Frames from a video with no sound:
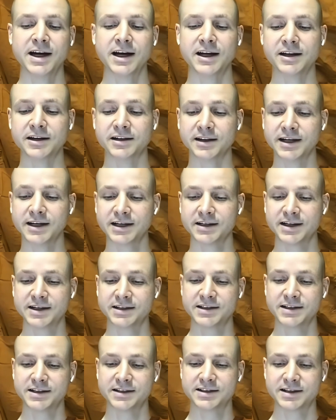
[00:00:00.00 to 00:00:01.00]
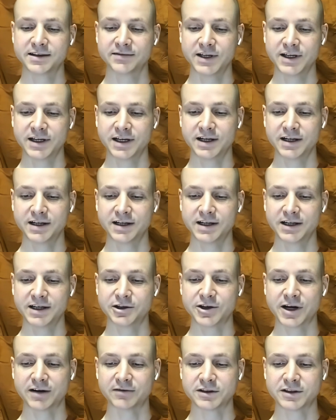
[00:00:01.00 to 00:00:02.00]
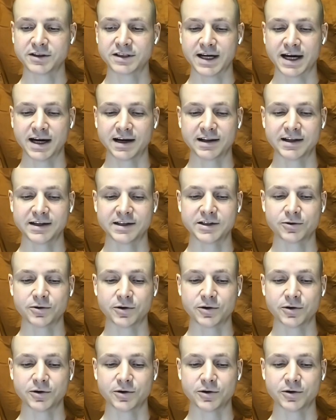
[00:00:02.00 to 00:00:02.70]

and in late 1978, he traveled to Thailand